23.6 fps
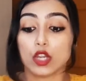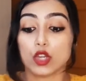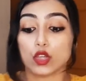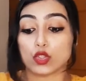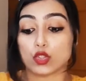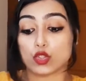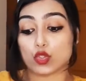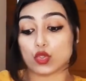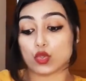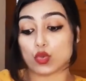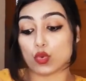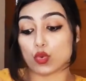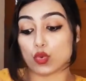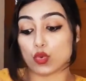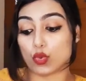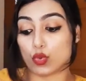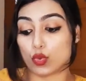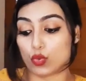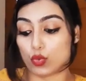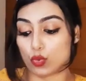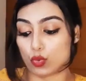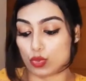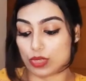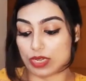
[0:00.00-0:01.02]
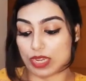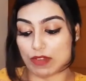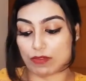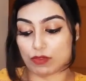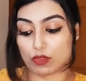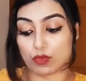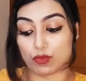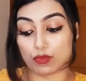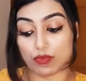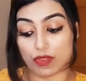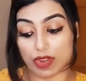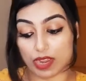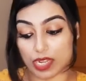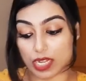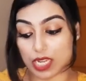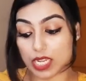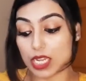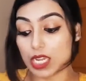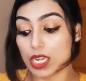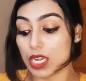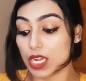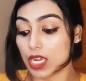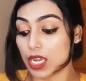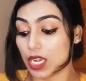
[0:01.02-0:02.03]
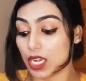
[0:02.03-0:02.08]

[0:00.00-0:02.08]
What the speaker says: so you don't have to worry.